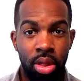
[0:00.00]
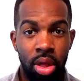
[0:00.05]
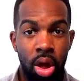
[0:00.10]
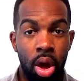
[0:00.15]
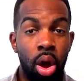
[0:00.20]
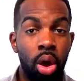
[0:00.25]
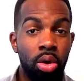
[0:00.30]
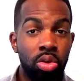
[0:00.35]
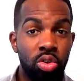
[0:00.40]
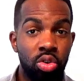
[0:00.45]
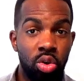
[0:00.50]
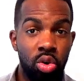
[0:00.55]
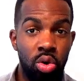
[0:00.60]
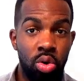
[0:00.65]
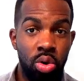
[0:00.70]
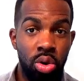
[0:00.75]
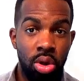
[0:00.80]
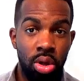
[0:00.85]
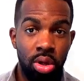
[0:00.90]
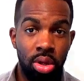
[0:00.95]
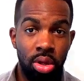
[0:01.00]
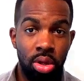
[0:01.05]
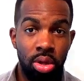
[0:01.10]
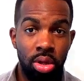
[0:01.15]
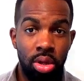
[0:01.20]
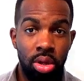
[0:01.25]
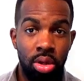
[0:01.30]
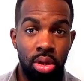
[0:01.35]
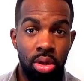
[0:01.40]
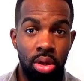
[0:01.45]
Also,
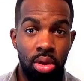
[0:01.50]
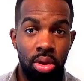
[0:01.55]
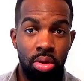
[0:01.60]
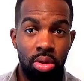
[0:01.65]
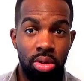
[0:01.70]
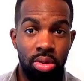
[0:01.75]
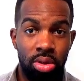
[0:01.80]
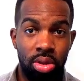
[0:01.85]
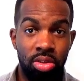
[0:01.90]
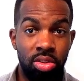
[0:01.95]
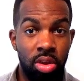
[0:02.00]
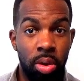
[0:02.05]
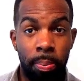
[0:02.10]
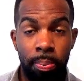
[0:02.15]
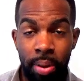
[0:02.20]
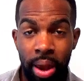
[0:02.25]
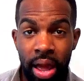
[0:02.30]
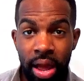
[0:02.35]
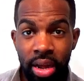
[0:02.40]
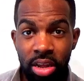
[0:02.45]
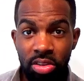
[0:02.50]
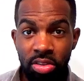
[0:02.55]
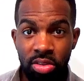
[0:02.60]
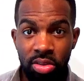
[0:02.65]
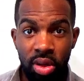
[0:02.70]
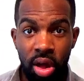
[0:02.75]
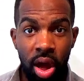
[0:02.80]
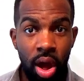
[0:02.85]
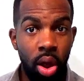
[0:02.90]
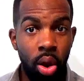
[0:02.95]
this
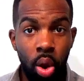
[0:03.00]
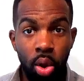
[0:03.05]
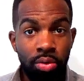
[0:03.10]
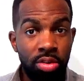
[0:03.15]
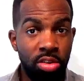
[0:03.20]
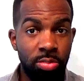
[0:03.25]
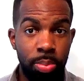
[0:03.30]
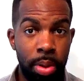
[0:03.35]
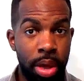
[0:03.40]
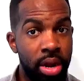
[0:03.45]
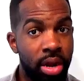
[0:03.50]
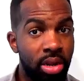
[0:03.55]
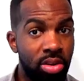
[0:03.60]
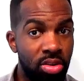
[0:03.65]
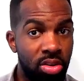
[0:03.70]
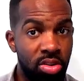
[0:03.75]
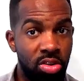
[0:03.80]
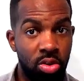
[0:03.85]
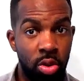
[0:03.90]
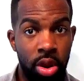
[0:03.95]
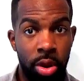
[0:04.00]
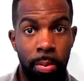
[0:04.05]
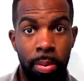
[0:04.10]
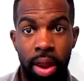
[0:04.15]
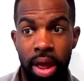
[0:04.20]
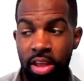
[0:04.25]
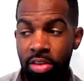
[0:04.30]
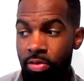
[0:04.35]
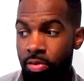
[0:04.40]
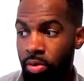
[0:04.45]
applies all over Spanish. So it
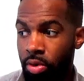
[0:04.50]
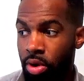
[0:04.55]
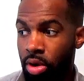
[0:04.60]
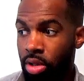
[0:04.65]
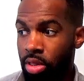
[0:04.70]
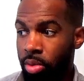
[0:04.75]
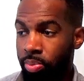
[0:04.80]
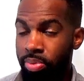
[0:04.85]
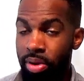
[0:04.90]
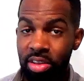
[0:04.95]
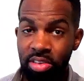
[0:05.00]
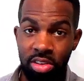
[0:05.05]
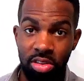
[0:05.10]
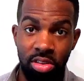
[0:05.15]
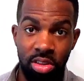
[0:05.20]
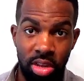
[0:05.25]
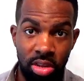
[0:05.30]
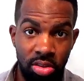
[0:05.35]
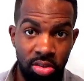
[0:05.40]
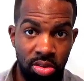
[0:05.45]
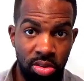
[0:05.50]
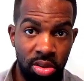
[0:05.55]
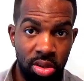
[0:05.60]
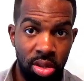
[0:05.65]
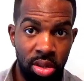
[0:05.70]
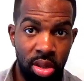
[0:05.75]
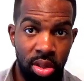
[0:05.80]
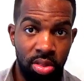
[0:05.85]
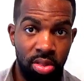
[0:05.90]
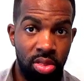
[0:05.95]
applies for the present tense,
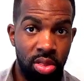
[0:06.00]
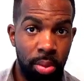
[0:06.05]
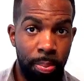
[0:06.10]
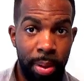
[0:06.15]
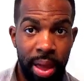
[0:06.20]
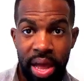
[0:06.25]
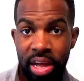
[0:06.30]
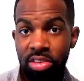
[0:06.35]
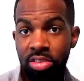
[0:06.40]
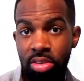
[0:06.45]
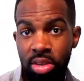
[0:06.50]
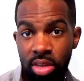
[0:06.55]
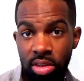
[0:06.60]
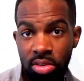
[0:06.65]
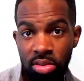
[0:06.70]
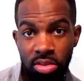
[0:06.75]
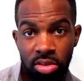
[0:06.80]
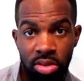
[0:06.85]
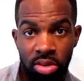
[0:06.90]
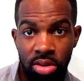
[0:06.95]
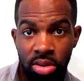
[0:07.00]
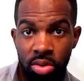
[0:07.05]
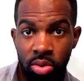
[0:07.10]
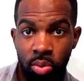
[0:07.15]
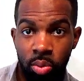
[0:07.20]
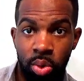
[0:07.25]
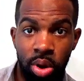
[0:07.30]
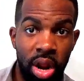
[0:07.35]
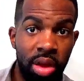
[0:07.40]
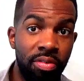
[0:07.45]
the past tense,
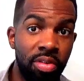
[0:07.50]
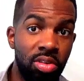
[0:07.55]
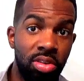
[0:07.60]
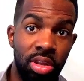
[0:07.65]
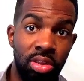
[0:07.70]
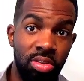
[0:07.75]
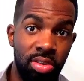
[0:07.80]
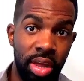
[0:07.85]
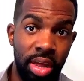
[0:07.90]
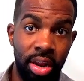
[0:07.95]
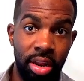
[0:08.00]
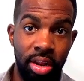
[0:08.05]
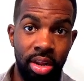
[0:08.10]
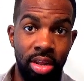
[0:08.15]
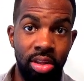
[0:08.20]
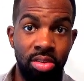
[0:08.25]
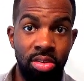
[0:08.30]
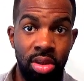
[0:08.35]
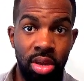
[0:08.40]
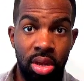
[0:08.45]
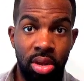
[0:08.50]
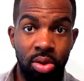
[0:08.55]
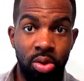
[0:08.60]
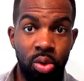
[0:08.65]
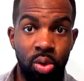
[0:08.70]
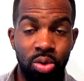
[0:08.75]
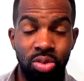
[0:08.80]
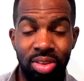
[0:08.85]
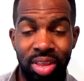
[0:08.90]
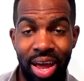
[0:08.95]
whatever tense that it is,
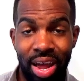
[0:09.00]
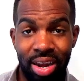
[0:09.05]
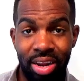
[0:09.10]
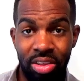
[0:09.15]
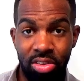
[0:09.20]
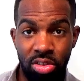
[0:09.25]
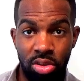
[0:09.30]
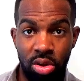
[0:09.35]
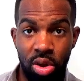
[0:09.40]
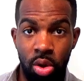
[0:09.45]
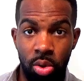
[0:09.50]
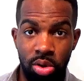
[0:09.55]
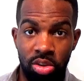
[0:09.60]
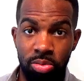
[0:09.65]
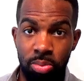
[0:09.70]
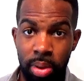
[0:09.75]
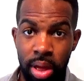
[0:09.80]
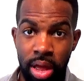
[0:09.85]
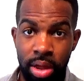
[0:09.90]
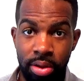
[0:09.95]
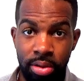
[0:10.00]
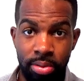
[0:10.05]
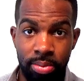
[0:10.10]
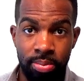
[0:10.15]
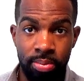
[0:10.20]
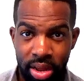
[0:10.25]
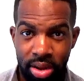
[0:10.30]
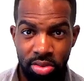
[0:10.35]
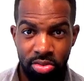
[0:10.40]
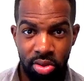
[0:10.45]
gustar needs to correspond.
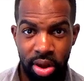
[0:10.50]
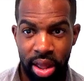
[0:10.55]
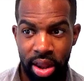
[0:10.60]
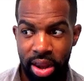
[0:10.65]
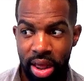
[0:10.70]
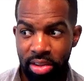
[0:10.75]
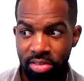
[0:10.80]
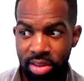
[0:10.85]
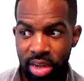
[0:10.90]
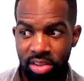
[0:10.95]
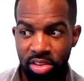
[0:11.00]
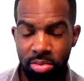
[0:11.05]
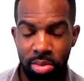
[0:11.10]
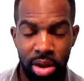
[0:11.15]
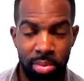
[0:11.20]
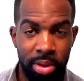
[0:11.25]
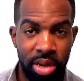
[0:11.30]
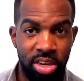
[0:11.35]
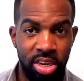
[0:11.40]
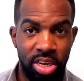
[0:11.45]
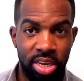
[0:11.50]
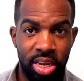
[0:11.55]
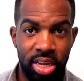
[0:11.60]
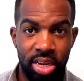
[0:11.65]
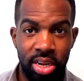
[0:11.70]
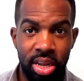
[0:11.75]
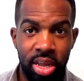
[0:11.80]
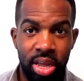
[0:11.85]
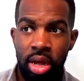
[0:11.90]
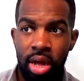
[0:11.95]
So like last night somebody made chicken.
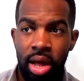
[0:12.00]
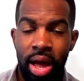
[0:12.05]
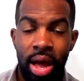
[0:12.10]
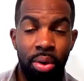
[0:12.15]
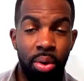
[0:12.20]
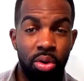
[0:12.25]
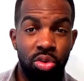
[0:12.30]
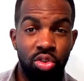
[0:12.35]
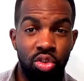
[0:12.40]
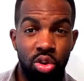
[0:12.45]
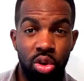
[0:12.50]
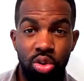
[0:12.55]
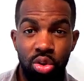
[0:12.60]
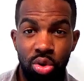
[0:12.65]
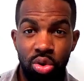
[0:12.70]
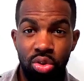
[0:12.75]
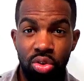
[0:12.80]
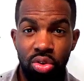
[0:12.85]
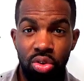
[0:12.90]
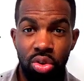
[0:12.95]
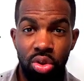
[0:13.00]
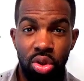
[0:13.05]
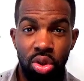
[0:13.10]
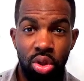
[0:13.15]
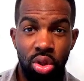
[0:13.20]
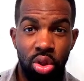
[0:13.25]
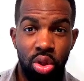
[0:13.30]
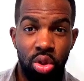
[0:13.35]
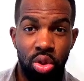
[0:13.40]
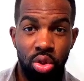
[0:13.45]
A nosotros
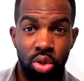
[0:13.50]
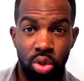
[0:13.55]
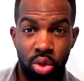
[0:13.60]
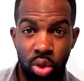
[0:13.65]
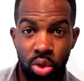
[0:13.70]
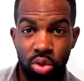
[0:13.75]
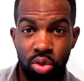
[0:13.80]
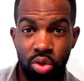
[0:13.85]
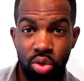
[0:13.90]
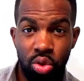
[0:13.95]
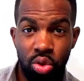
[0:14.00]
nos